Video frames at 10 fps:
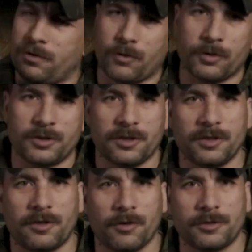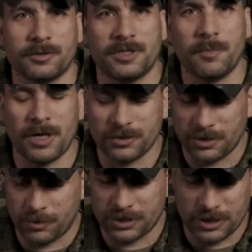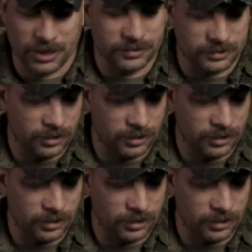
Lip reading: throw it to a teammate or something like that.